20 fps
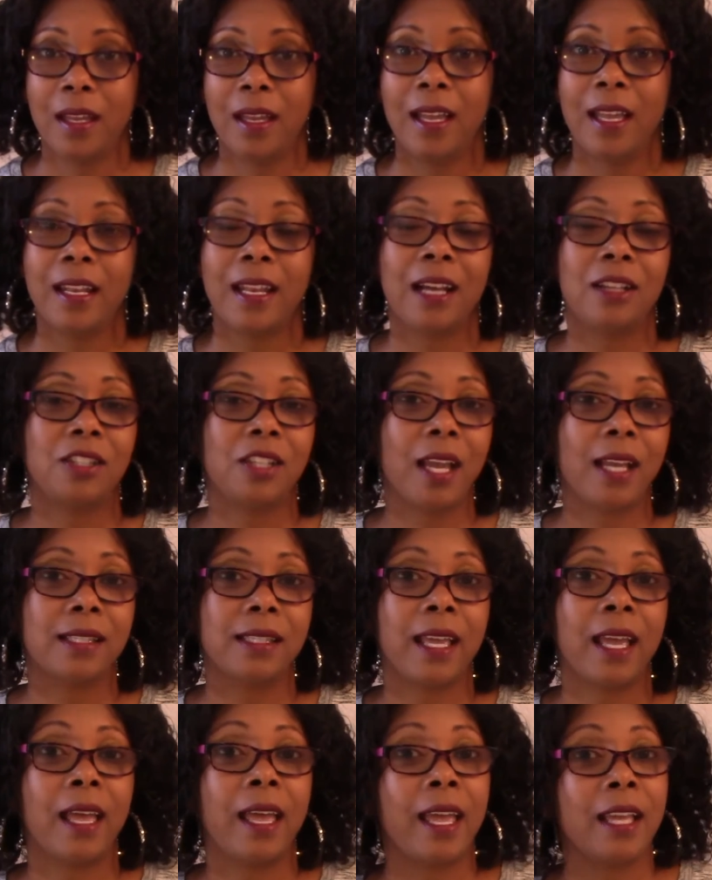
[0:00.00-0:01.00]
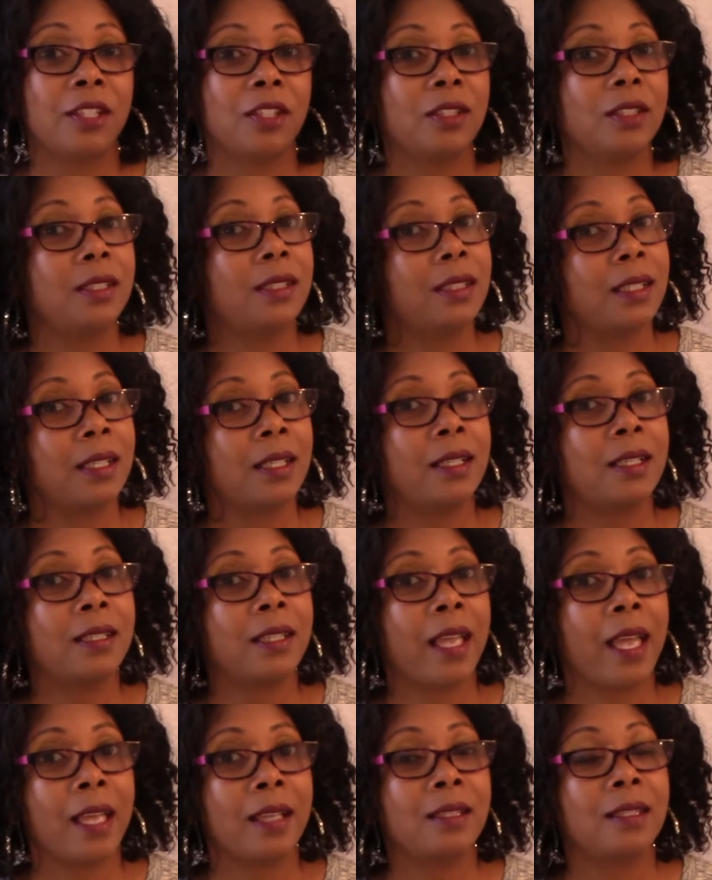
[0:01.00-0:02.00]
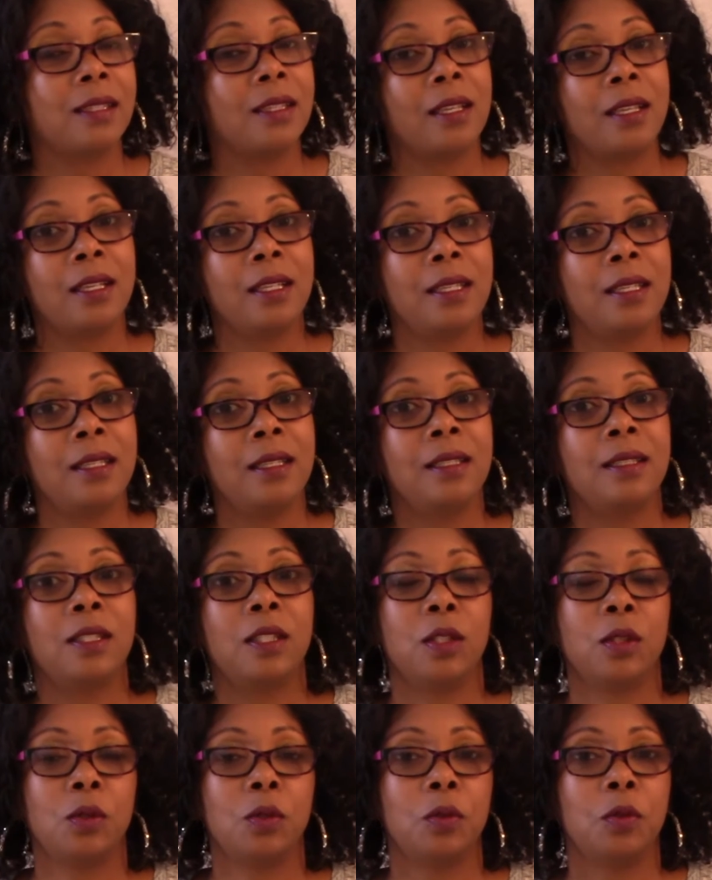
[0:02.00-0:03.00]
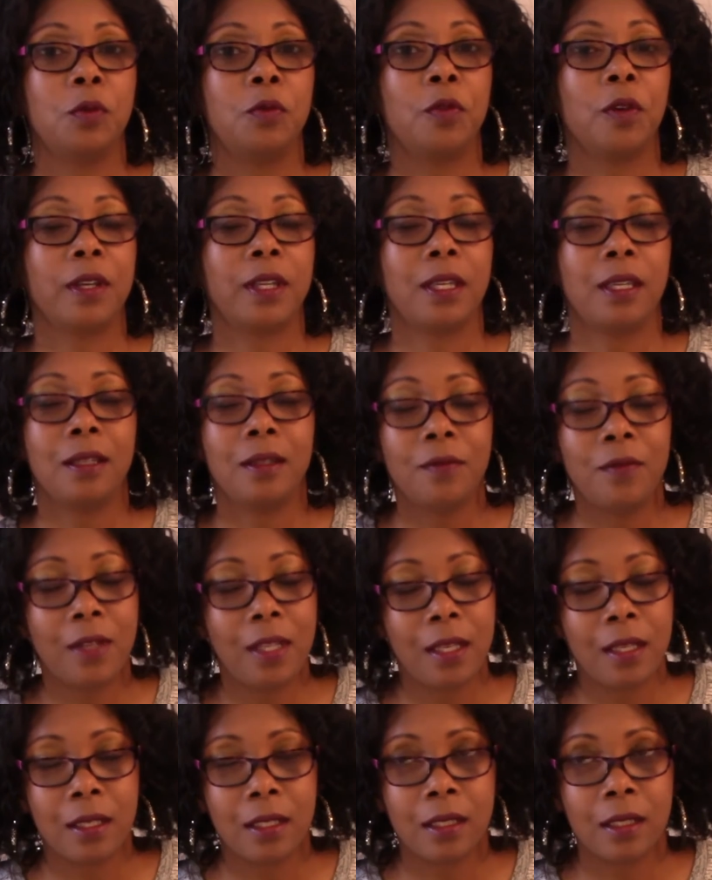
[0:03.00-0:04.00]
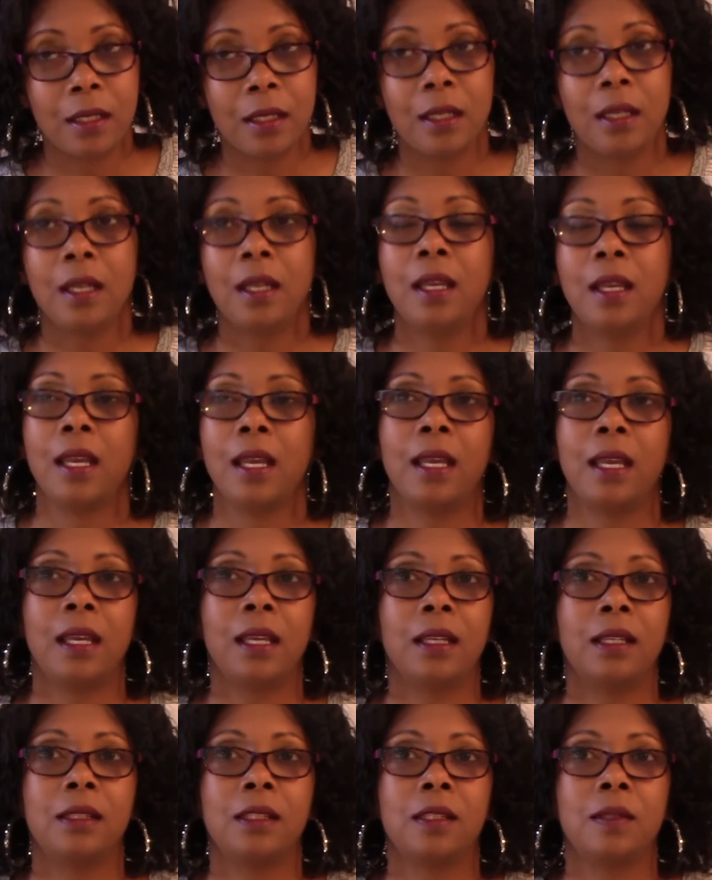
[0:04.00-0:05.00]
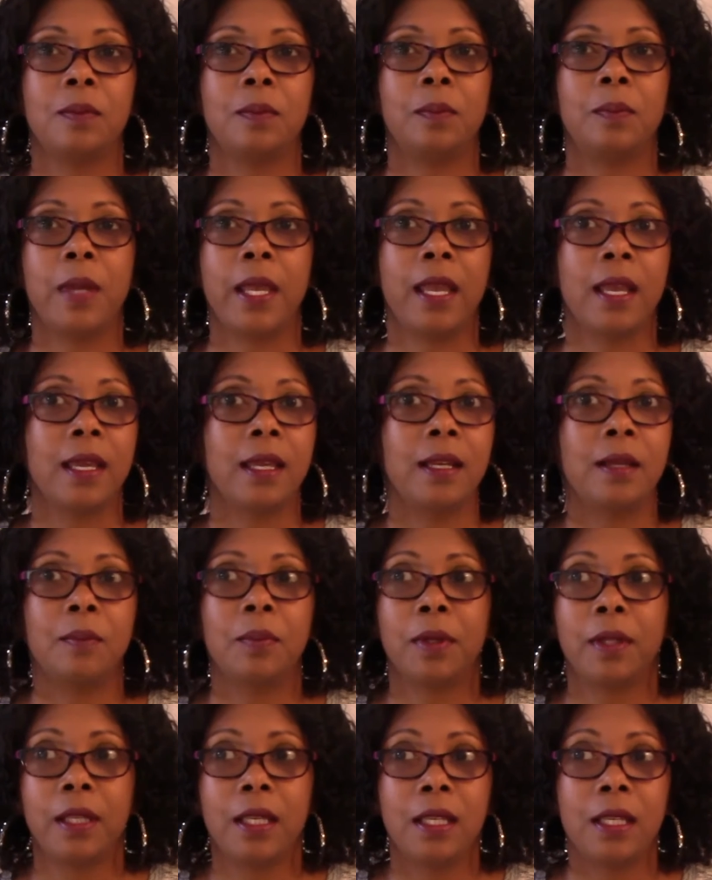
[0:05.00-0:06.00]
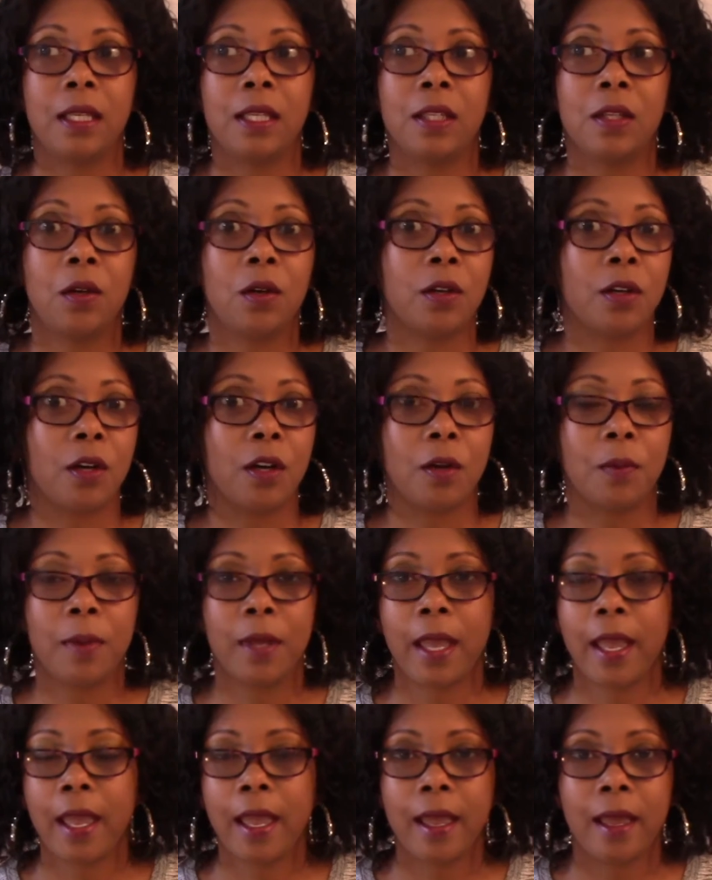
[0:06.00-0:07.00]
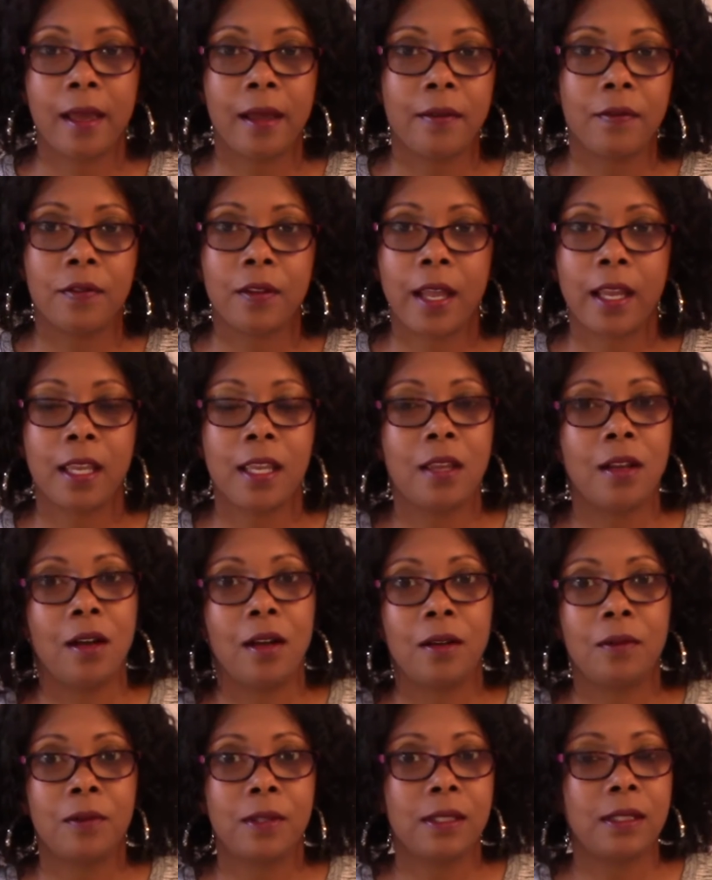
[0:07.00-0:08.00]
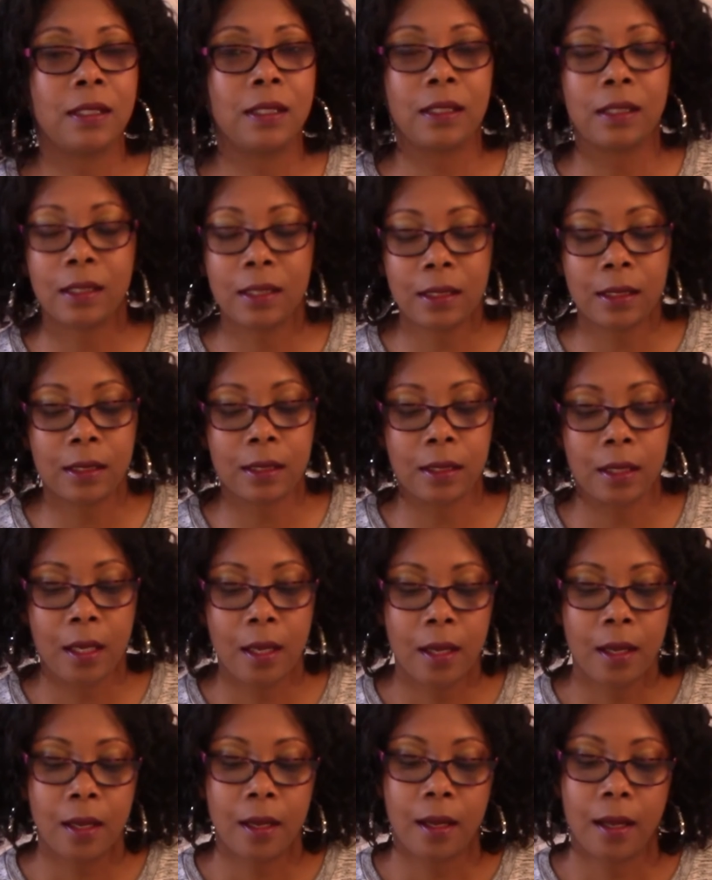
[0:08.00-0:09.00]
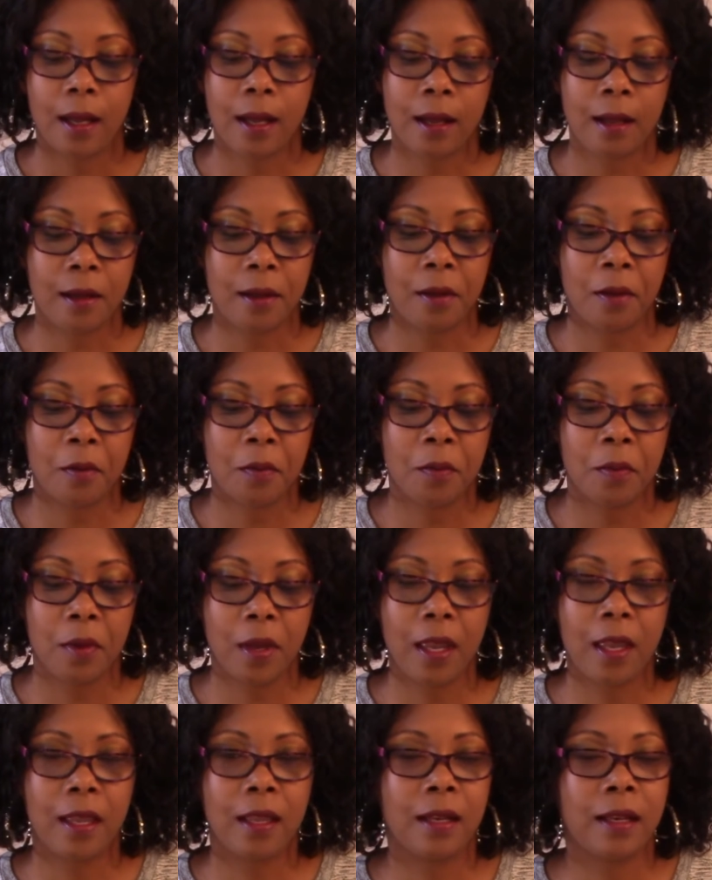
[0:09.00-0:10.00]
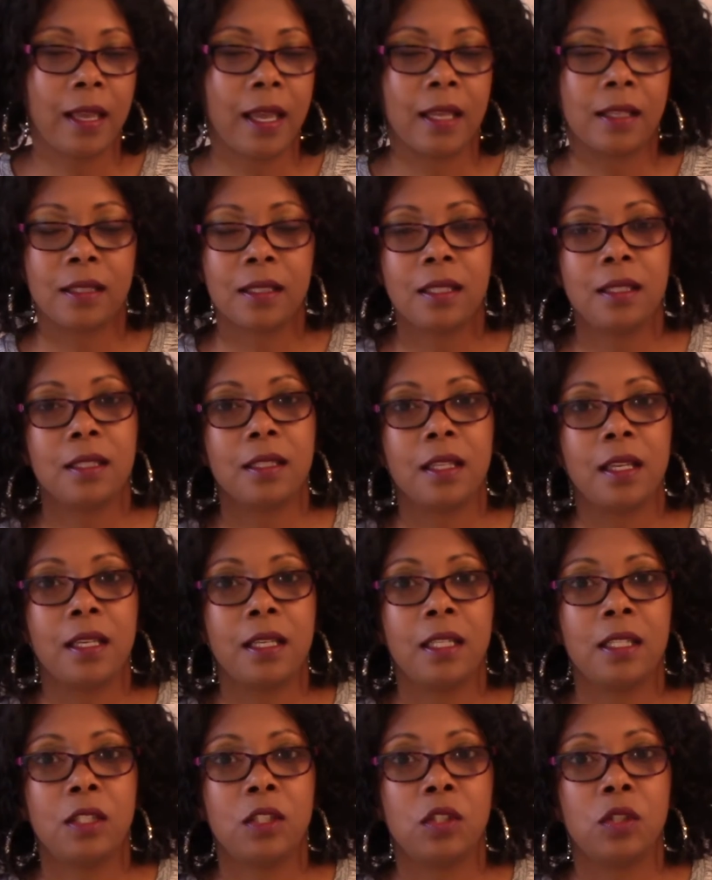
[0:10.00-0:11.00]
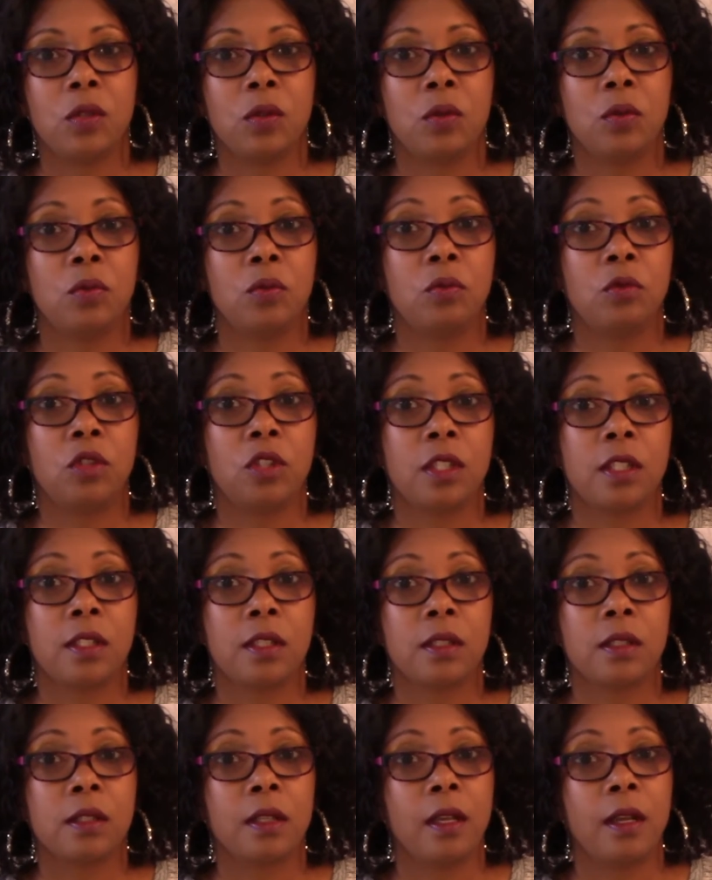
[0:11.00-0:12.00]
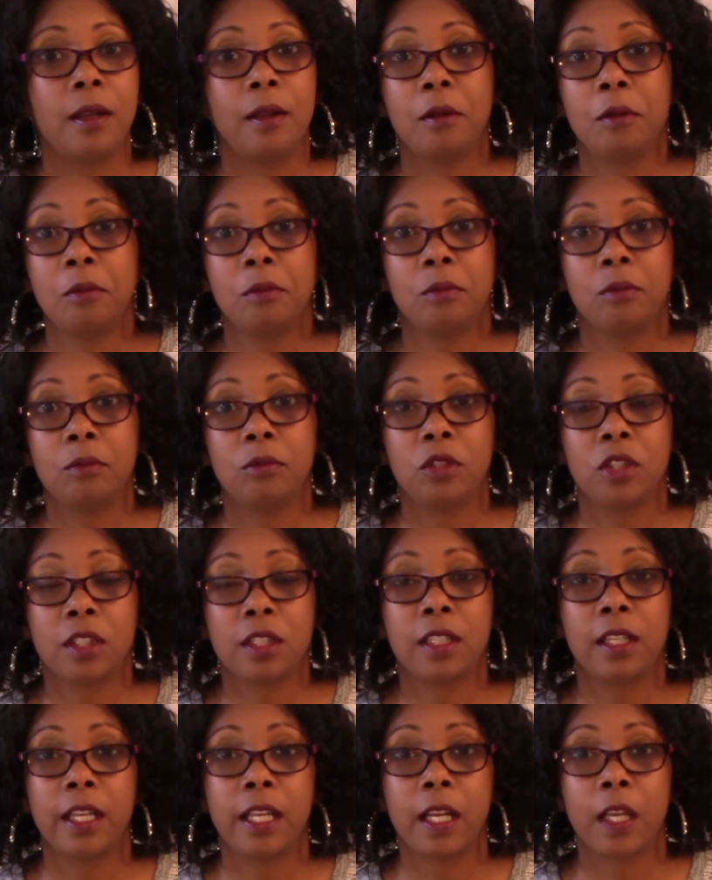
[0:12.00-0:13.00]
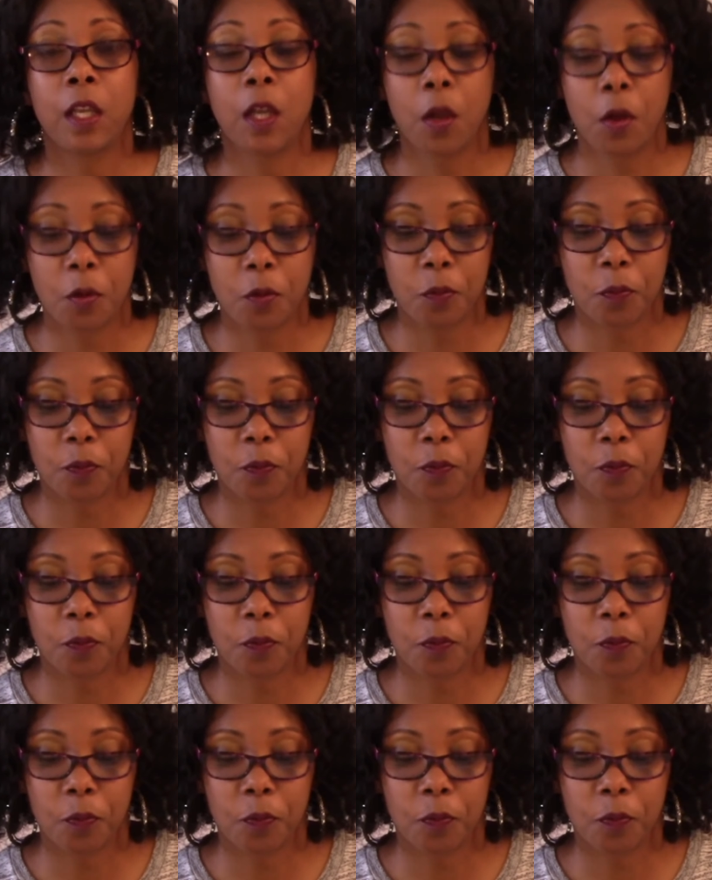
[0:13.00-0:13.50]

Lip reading: Now, Jax actually does ask Sonny to forgive Nina and is begging and pleading on her behalf like he always is, and asking Sonny to just let it go.